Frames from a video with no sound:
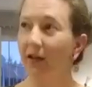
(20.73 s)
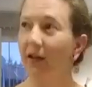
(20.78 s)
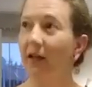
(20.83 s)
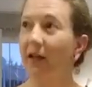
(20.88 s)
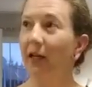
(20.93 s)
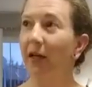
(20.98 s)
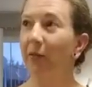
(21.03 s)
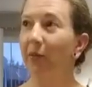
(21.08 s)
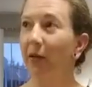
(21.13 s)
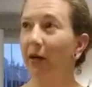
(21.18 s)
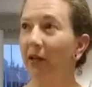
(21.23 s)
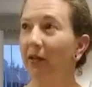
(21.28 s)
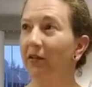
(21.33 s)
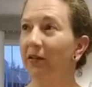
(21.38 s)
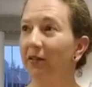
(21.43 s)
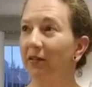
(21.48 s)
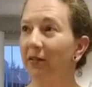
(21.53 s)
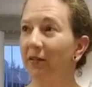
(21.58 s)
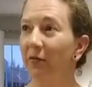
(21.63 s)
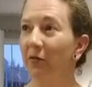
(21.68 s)
an
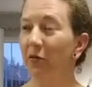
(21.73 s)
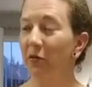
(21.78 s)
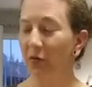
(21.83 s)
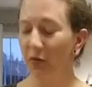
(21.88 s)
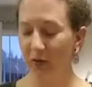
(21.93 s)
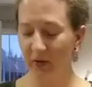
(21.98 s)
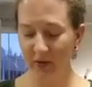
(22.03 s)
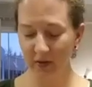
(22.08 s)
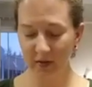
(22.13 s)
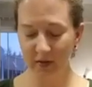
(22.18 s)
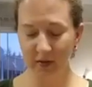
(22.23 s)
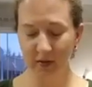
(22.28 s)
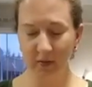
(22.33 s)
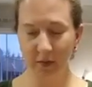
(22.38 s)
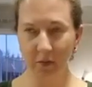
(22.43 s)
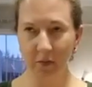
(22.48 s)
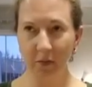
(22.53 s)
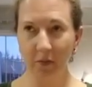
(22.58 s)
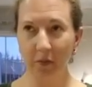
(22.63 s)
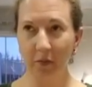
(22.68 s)
apex of sorts,
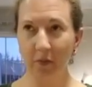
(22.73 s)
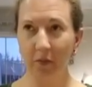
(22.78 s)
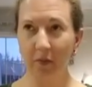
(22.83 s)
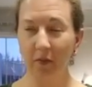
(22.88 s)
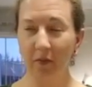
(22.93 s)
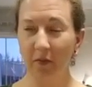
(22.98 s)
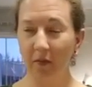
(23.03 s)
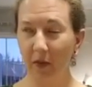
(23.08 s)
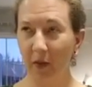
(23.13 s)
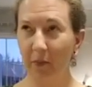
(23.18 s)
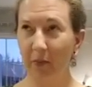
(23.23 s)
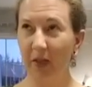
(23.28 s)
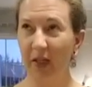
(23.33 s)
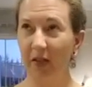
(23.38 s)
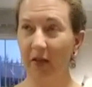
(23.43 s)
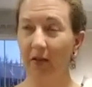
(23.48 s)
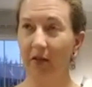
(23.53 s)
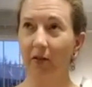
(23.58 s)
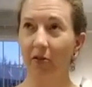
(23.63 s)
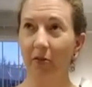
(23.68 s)
a
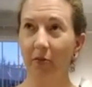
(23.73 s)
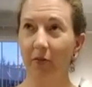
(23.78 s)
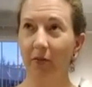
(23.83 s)
peak.